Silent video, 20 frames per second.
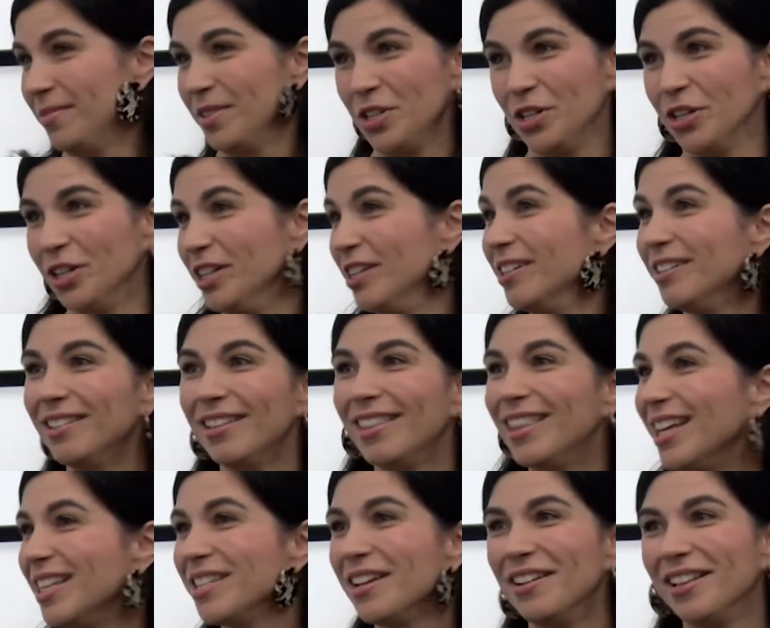good."
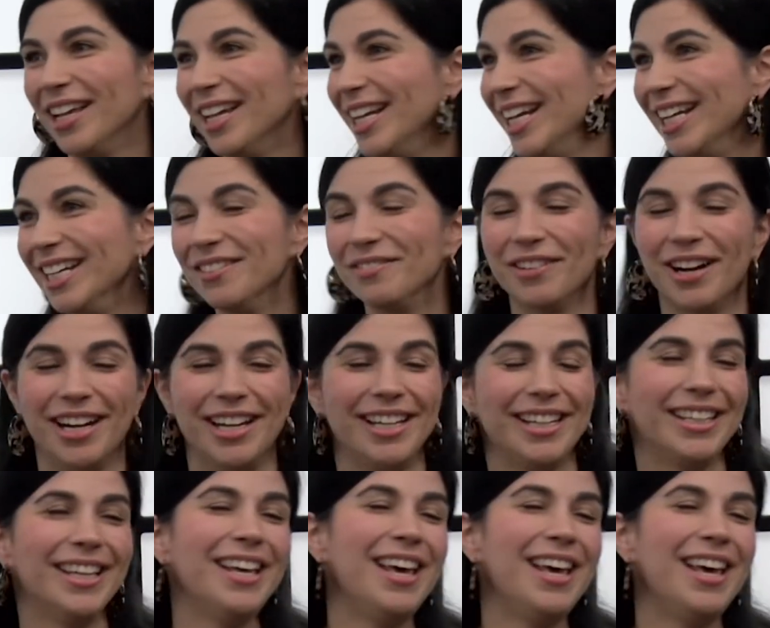That's all I need, mm-hmm. right?